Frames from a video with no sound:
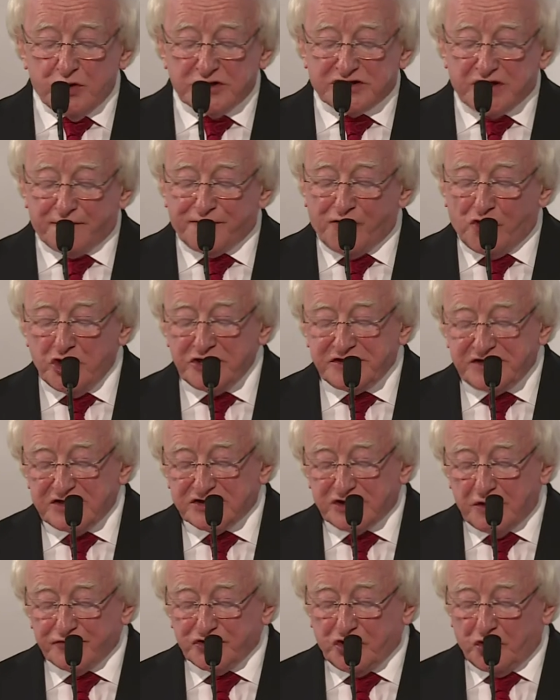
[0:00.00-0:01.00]
with the
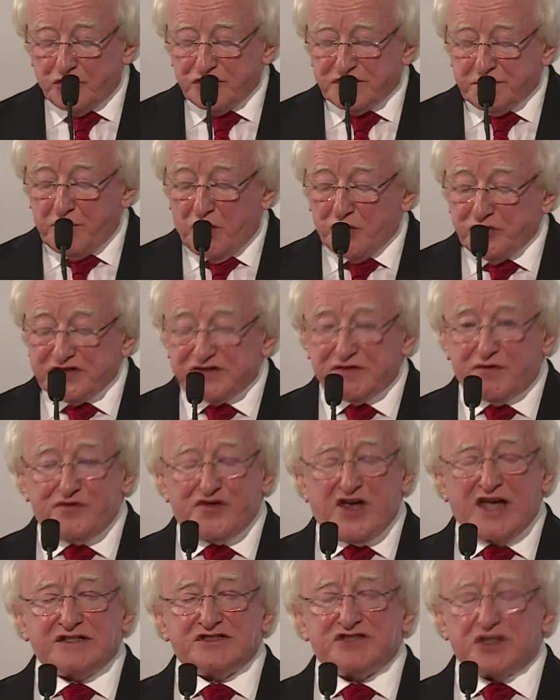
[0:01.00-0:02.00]
voices of those most
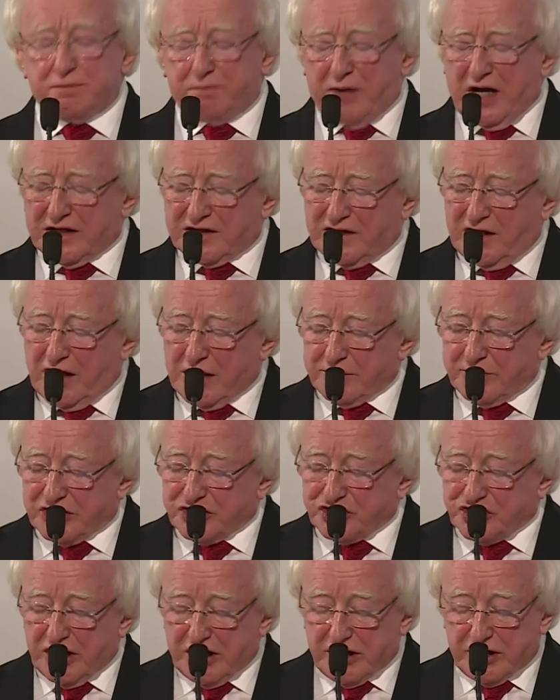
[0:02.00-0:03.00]
affected by
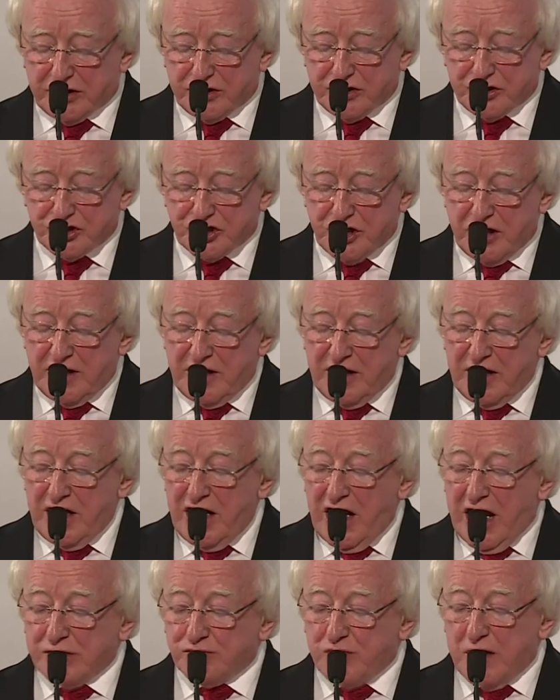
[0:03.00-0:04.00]
climate change,
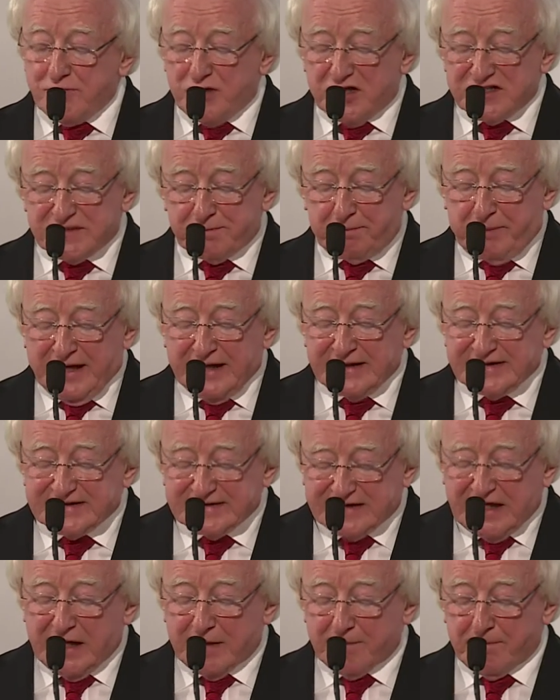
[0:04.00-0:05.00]
and we must place
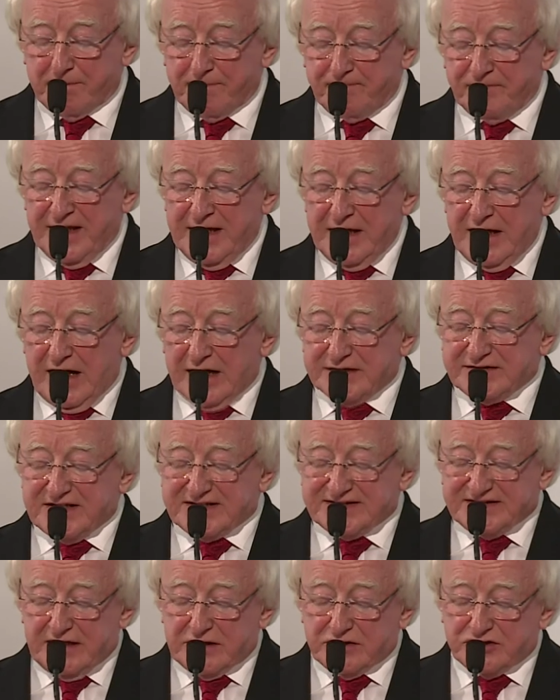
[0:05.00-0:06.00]
them at
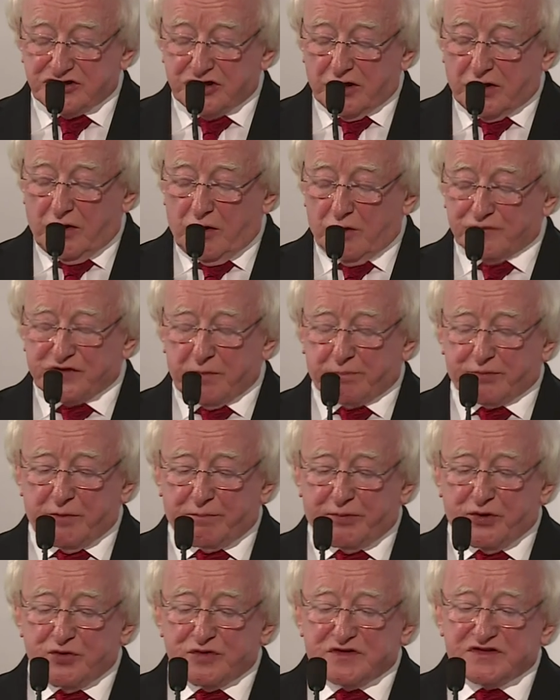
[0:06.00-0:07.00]
the center of the
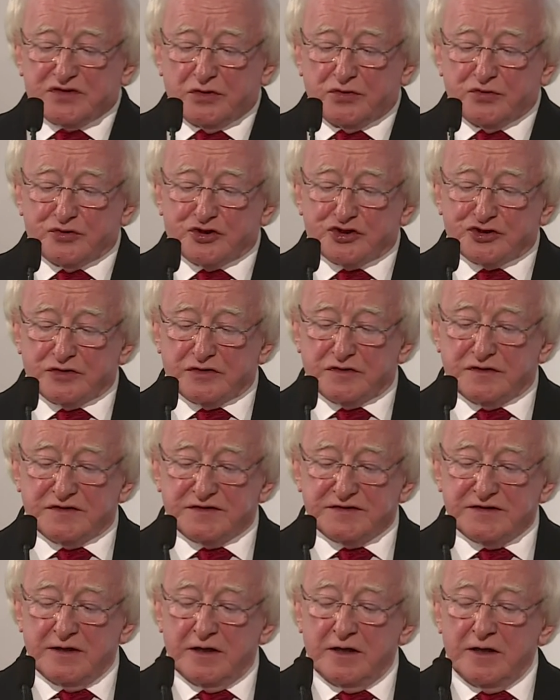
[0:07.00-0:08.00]
proposed
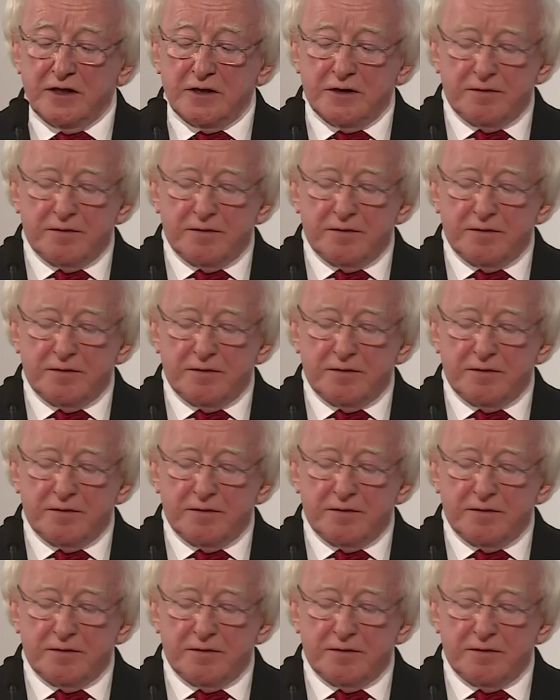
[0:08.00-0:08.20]
solutions.